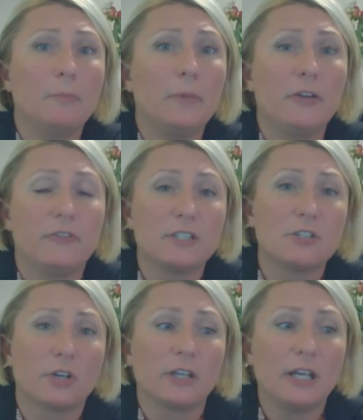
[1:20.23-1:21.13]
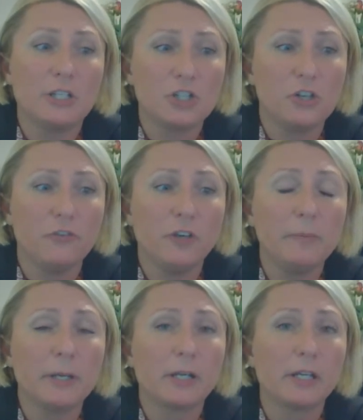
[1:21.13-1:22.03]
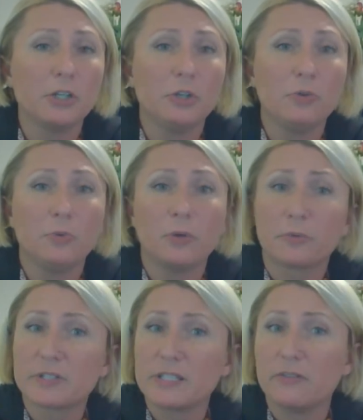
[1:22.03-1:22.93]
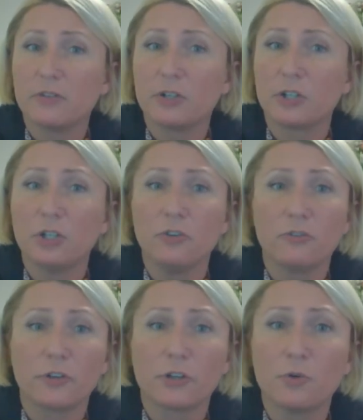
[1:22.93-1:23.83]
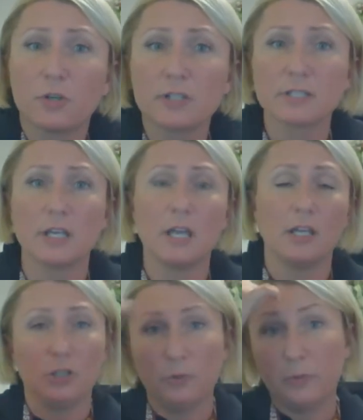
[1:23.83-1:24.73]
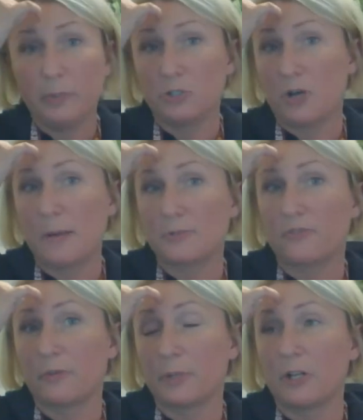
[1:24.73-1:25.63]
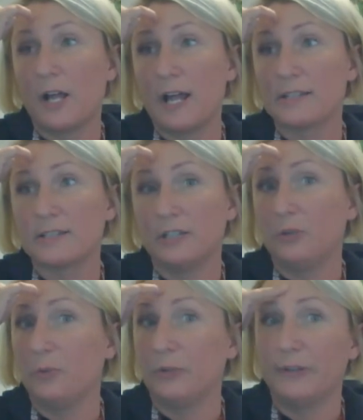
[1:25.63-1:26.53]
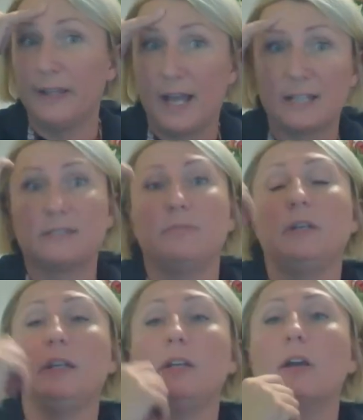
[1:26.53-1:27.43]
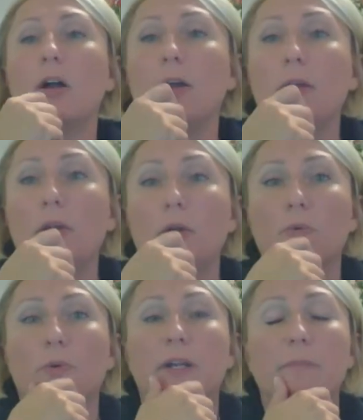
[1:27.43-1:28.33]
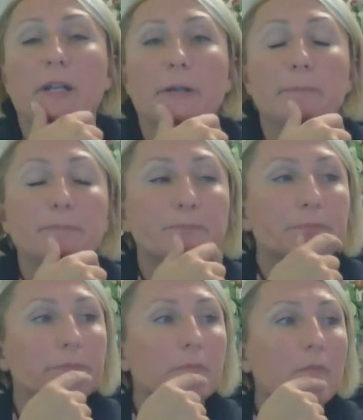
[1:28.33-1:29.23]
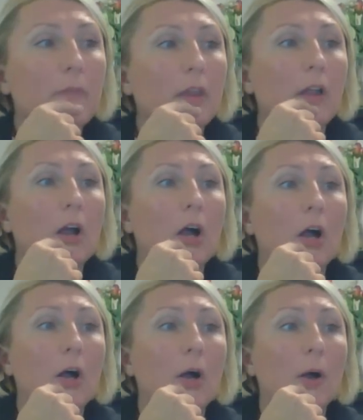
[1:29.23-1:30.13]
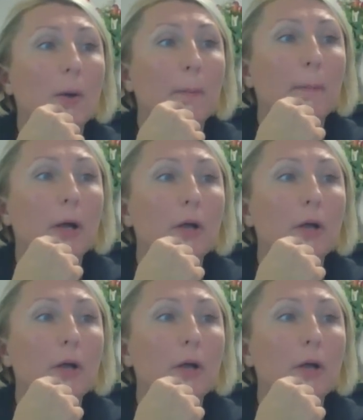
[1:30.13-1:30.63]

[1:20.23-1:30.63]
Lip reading: If it's during the HQV period, you will receive a Q for the course, and you will be dropped from the class, and you will not be readmitted. The